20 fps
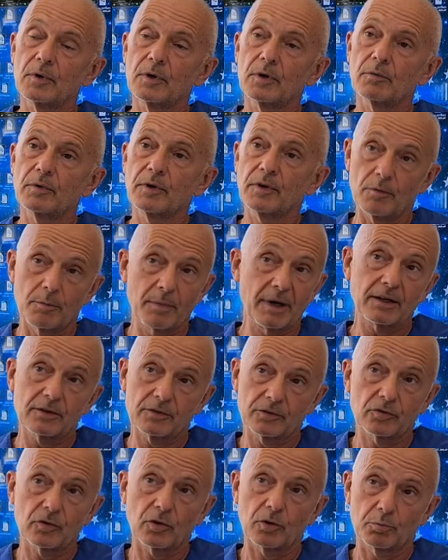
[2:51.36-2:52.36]
with the
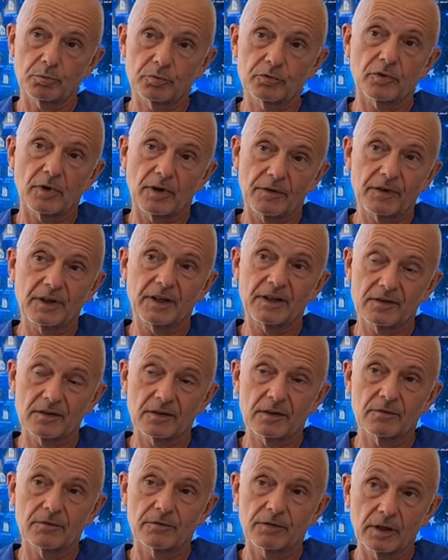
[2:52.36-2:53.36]
microscope. So I think it's
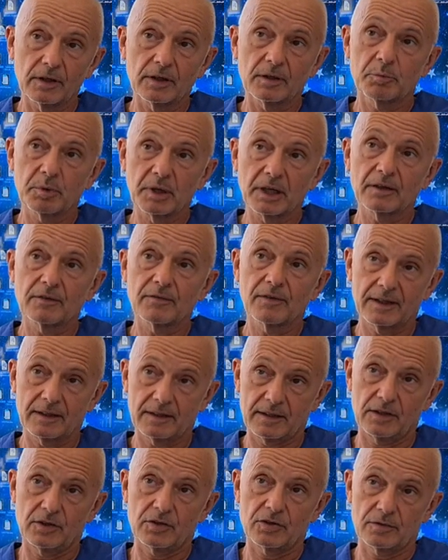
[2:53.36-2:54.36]
a very big
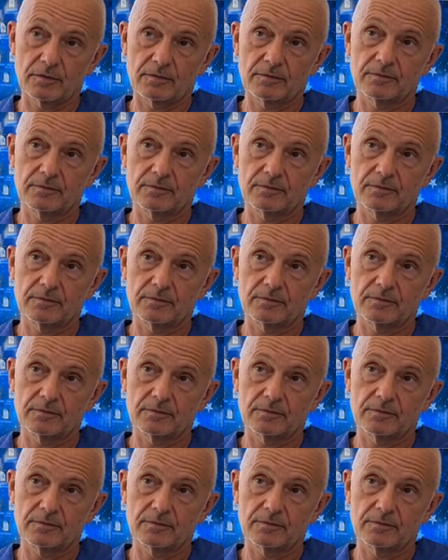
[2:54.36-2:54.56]
advantage.